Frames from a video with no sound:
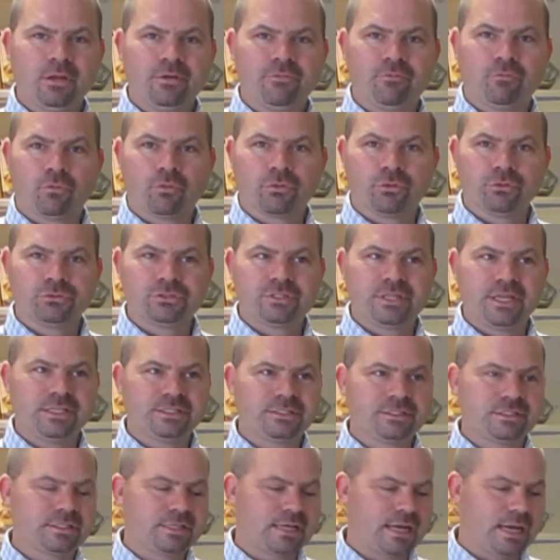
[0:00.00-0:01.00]
for those
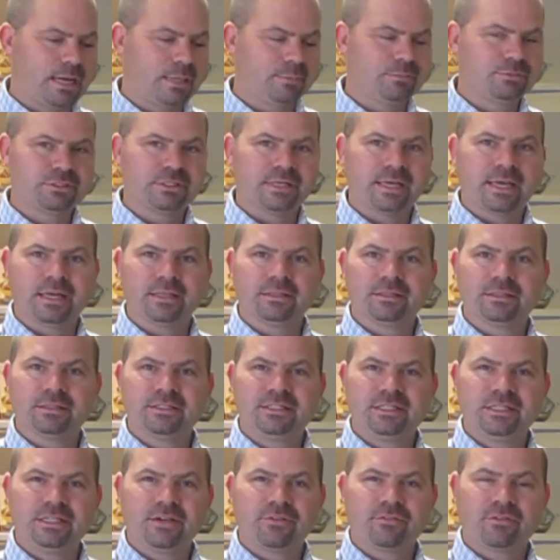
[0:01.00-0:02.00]
dates and times at
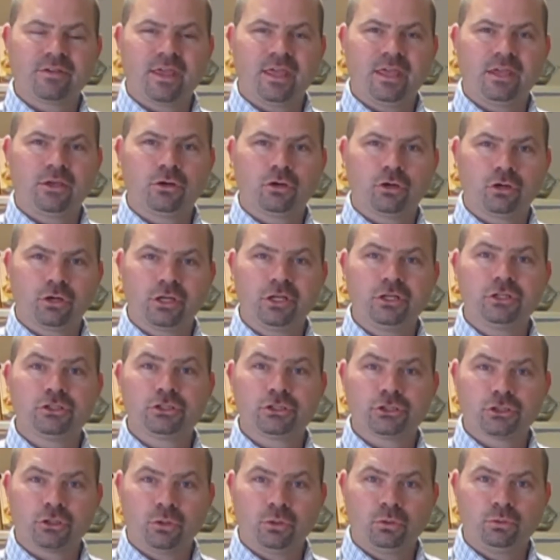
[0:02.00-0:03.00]

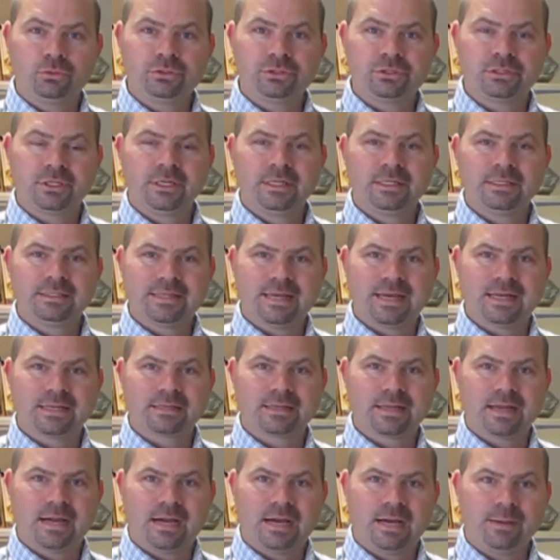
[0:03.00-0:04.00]

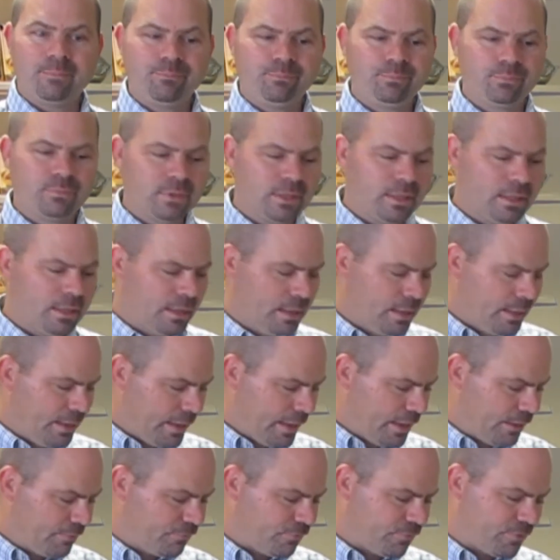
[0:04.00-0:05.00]
tfkcookingshows.com.
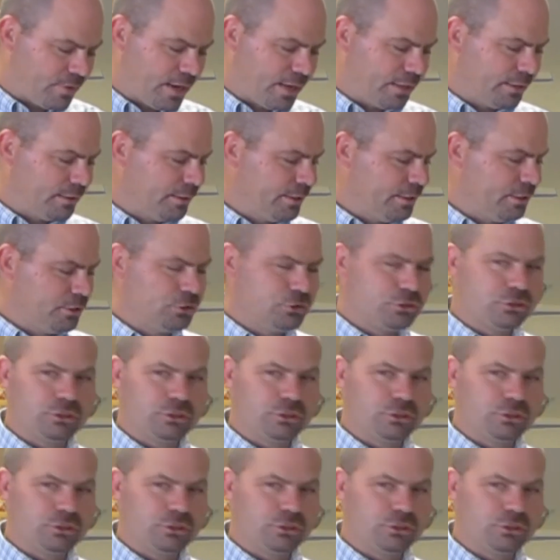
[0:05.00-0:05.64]
And finally,